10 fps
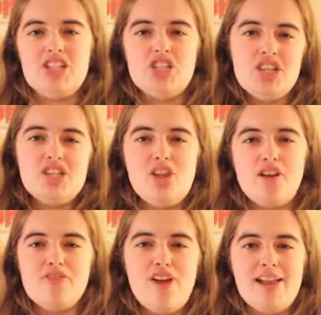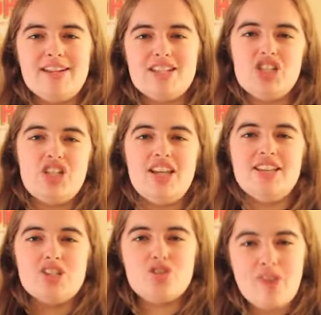She's our friend and
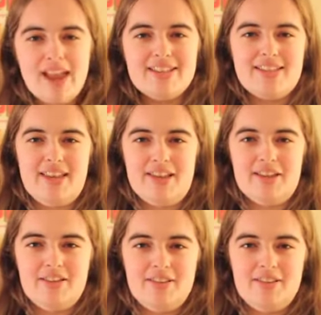she's crazy!"